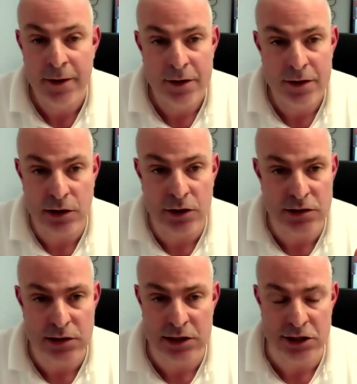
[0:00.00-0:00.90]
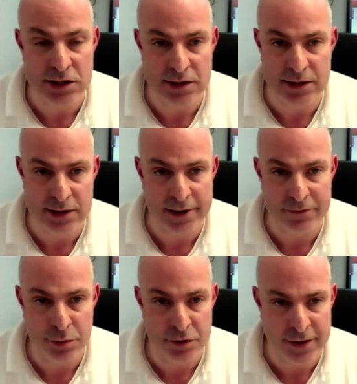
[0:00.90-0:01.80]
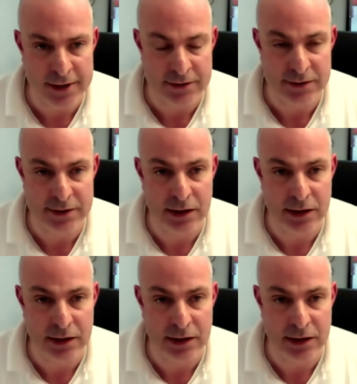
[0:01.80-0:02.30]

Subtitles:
there's lots of logistics that have to be factored in